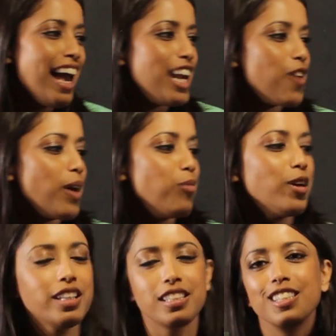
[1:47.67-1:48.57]
Now, if I
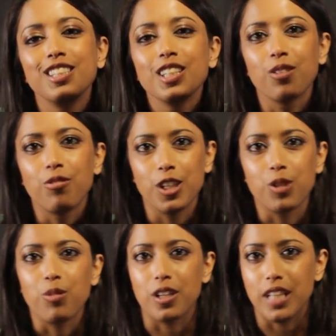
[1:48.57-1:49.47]
bring this into the real
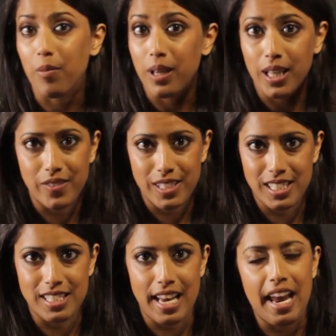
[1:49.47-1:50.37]
world that we live in
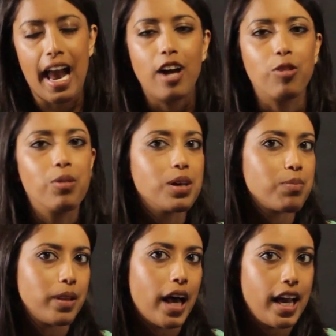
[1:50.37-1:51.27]
today, how do we
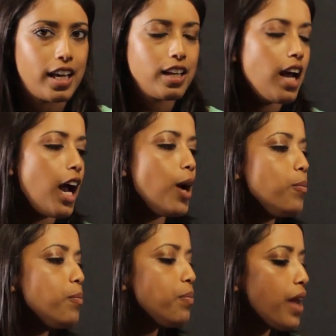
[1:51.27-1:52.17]
apply it?
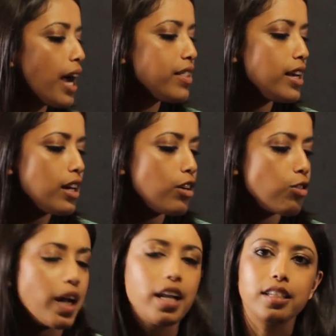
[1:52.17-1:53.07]
I think a
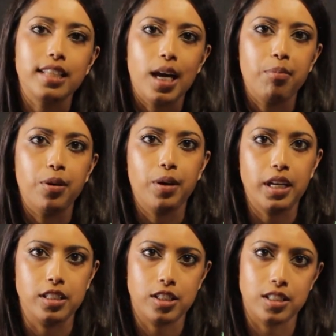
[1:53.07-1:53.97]
great example
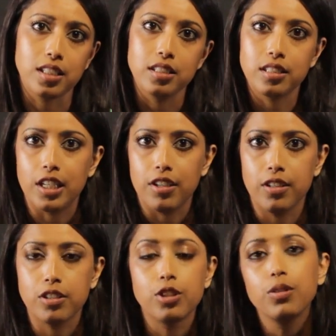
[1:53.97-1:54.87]
is just
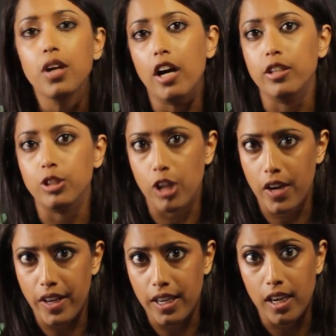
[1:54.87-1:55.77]
consider two cars
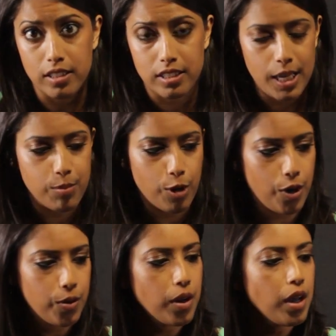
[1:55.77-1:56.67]
driving on the same
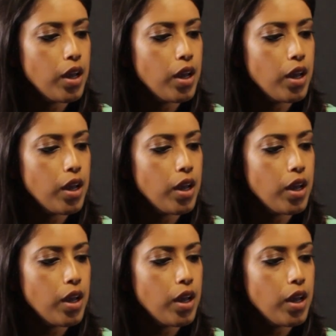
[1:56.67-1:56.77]
road.